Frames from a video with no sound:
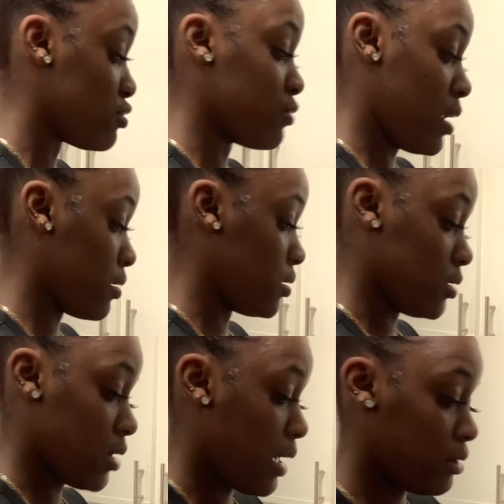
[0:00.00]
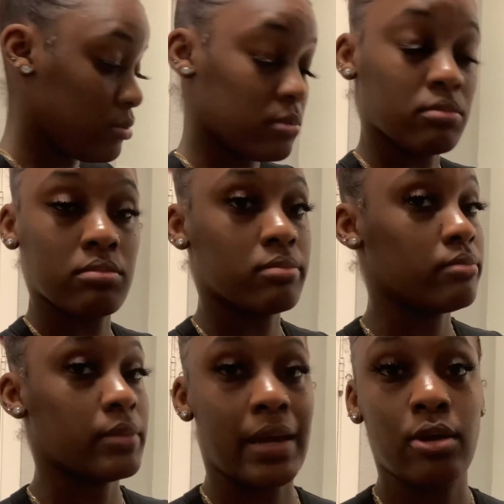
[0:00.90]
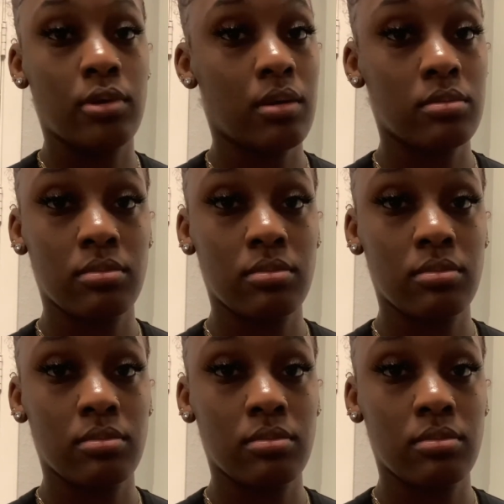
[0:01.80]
when I cook. I don't know.